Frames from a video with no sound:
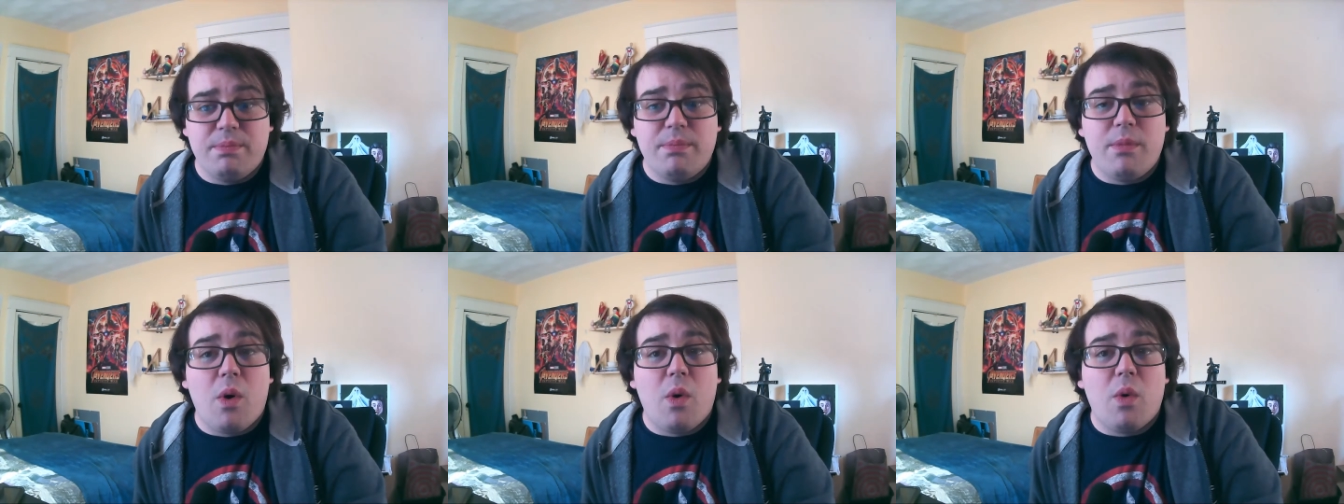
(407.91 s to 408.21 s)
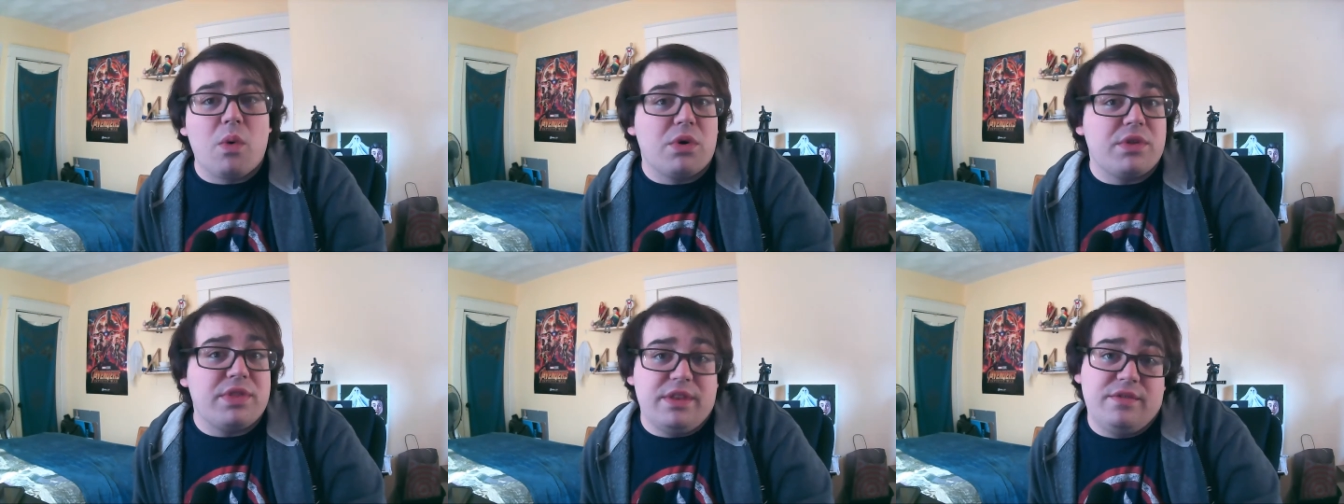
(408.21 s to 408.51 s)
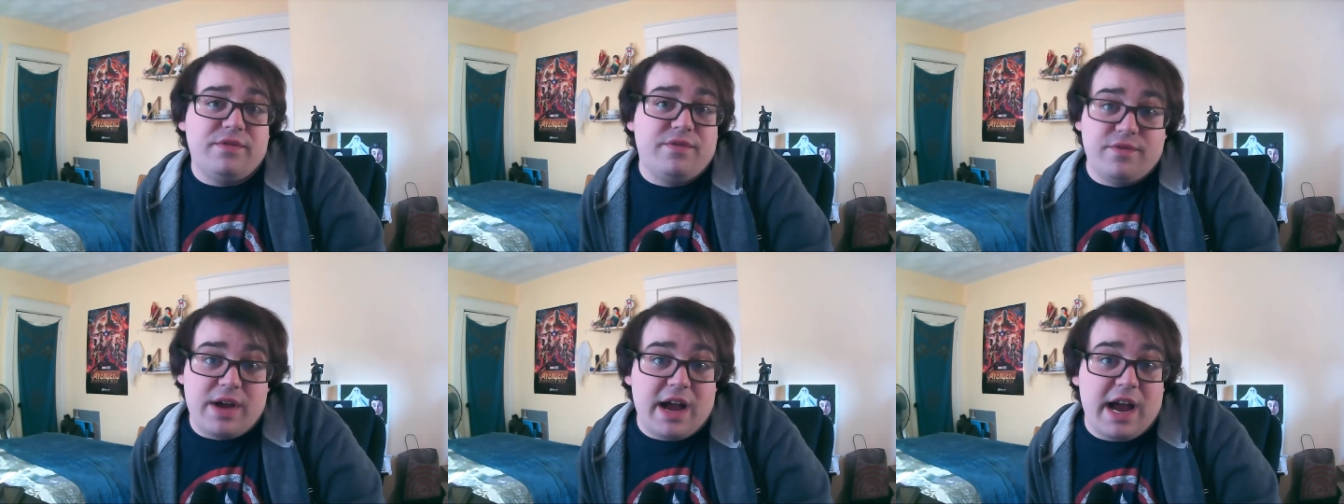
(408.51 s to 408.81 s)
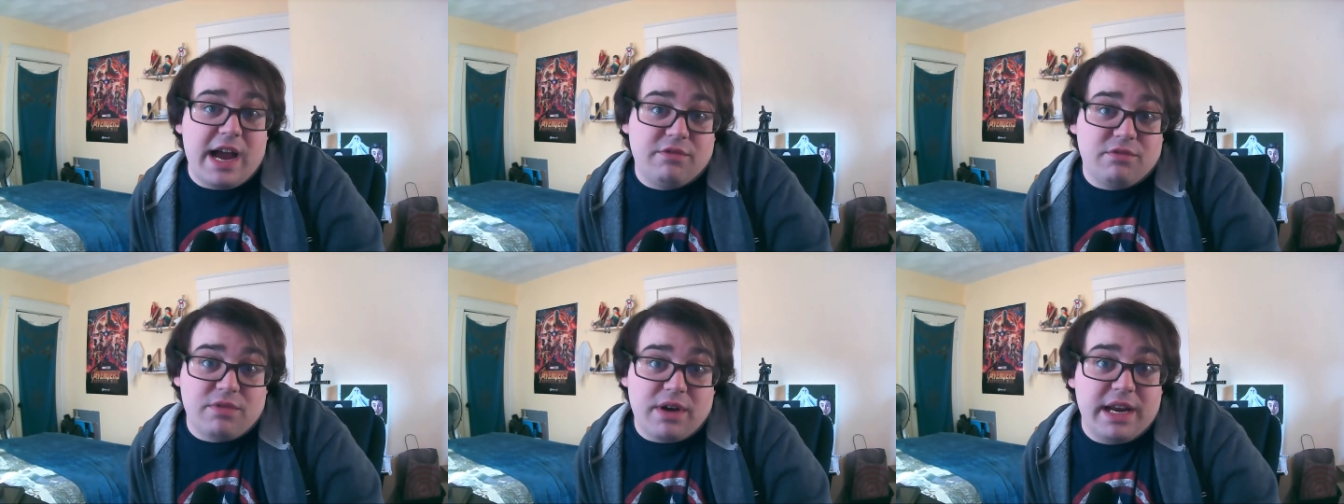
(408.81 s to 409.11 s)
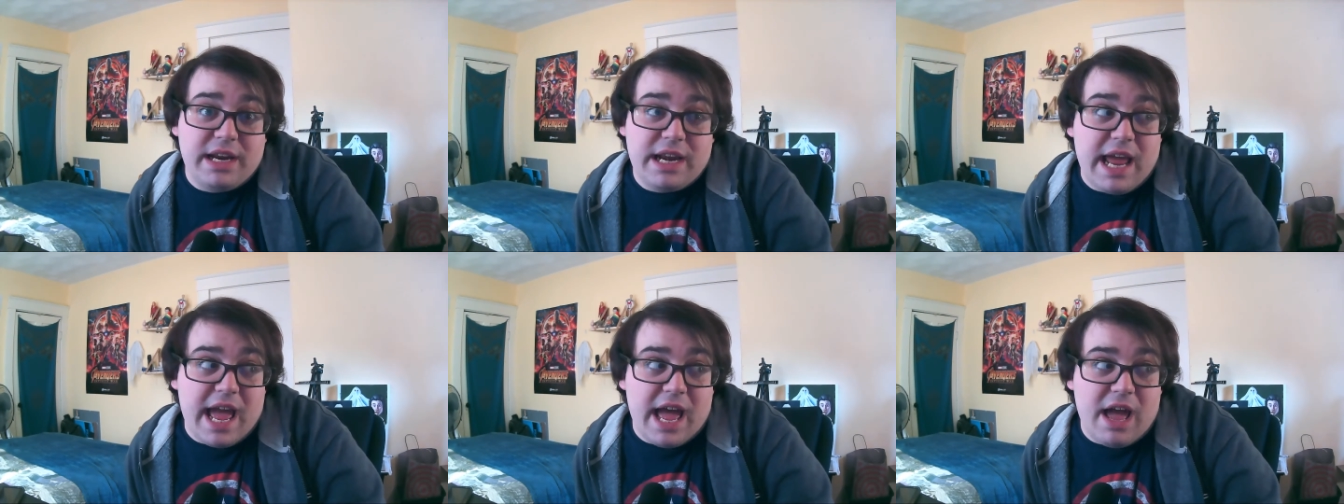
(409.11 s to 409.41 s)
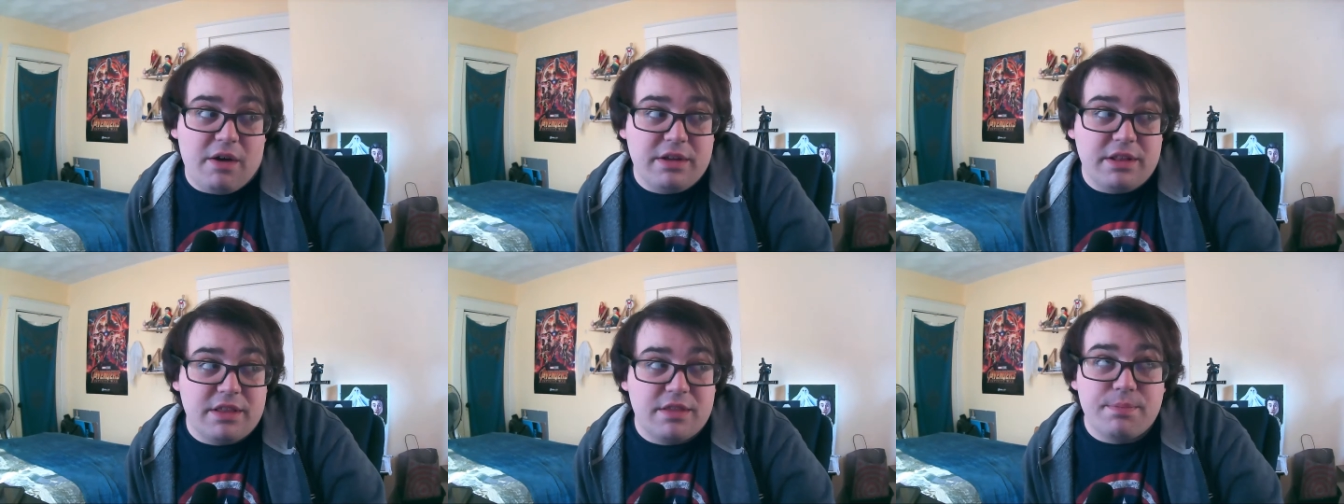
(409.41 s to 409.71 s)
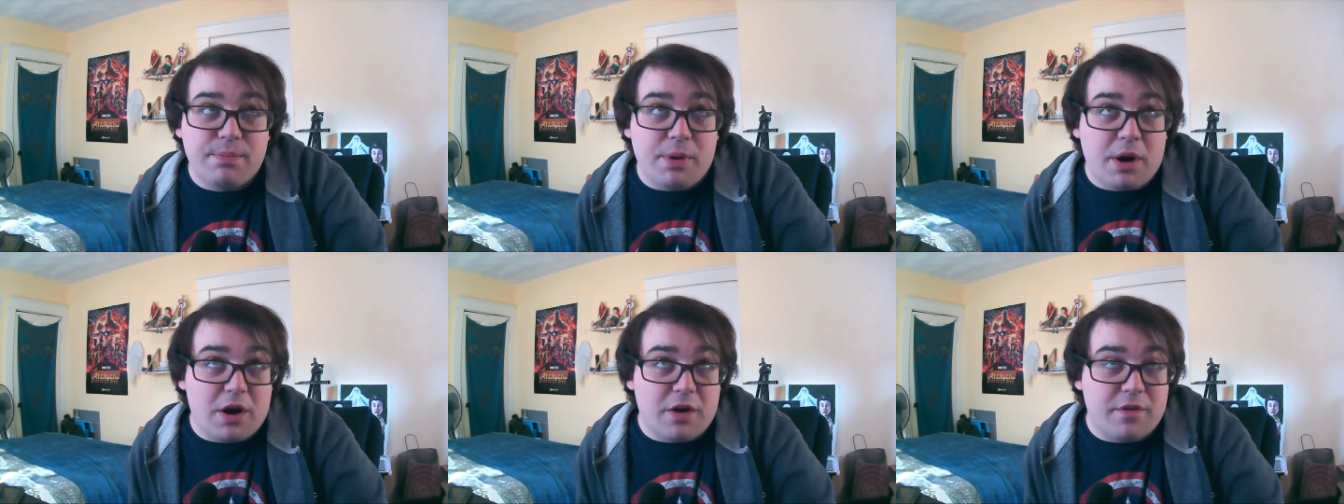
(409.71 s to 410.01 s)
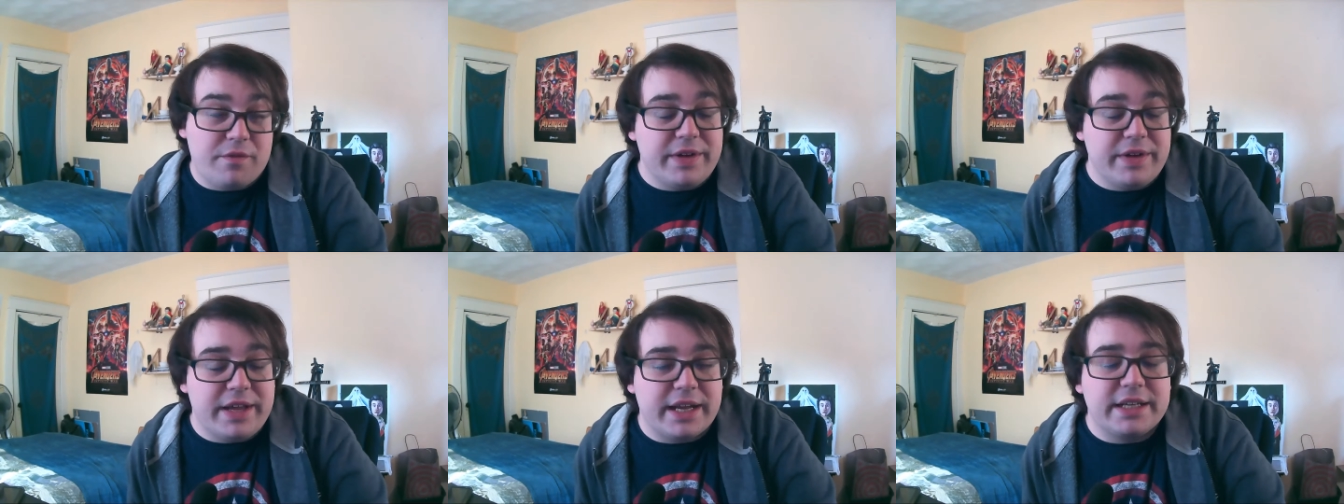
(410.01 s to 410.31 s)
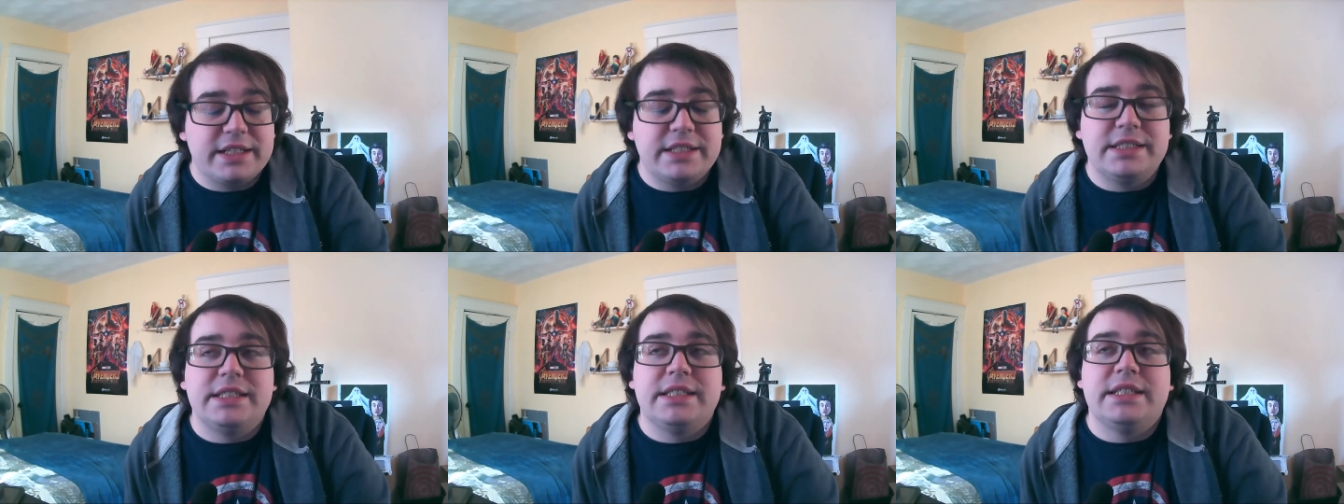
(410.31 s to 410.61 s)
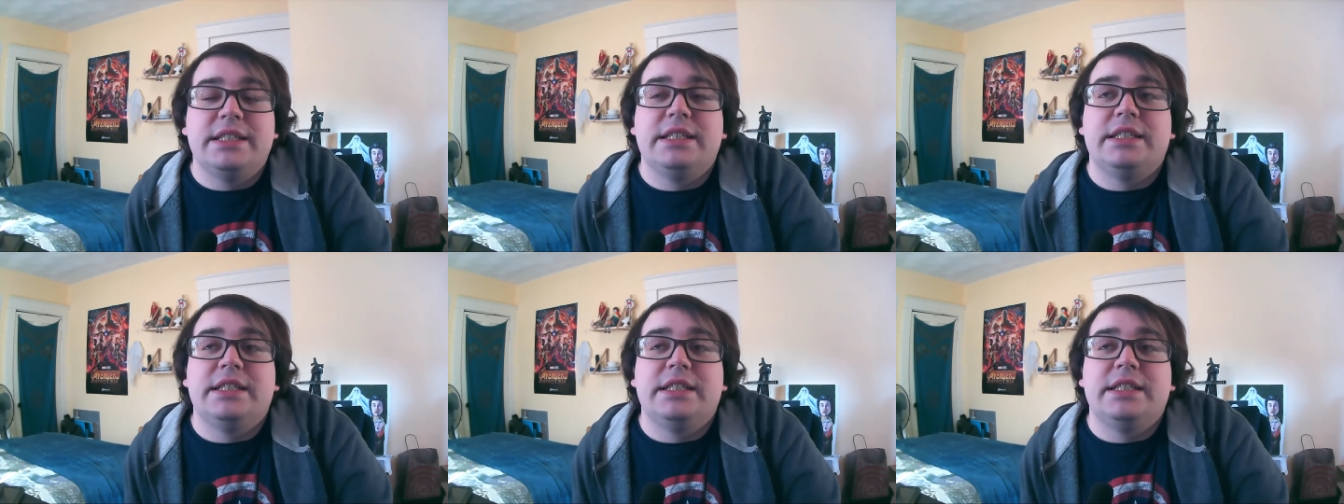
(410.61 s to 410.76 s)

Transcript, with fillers: more than fine right now. It's perfect.